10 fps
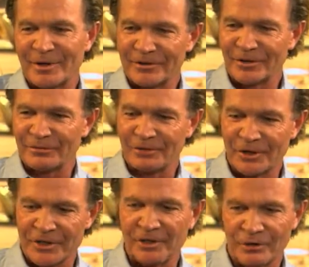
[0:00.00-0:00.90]
But you know,
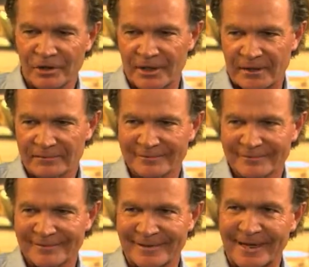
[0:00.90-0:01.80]
we're a year old now,
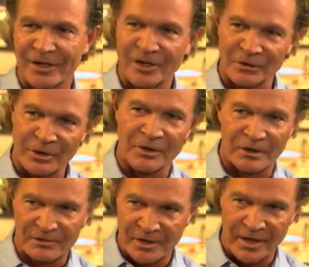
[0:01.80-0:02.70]
and I look at where we
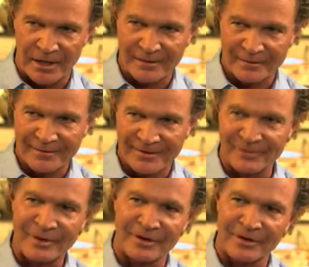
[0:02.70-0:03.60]
are today
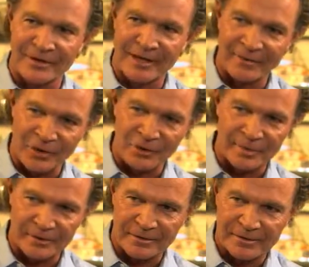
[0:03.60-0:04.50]
compared to the day we
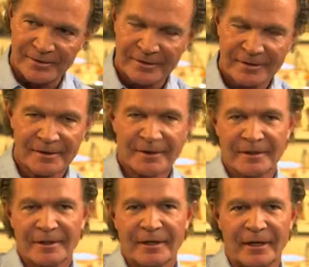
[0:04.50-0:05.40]
opened,
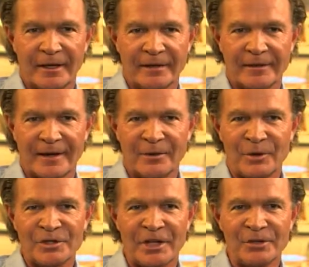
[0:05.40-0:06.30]
and I
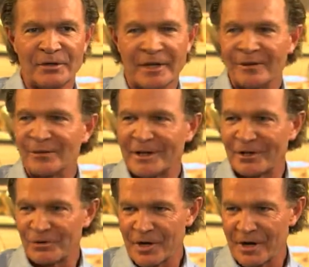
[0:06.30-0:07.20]
wish I knew then what I
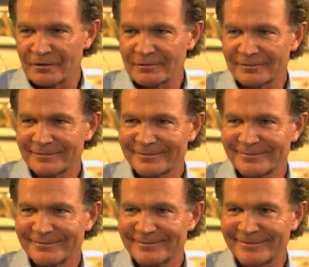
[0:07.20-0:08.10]
know now.
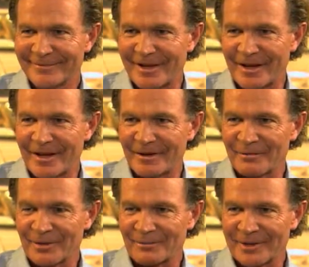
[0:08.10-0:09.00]
Sure.
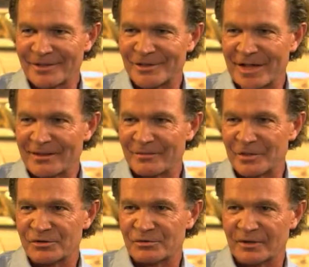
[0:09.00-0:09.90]
But isn't that the
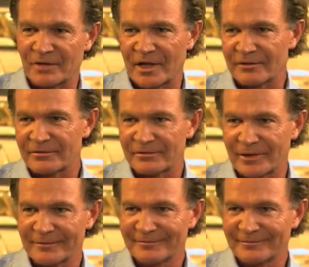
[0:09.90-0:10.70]
mystery of life, right?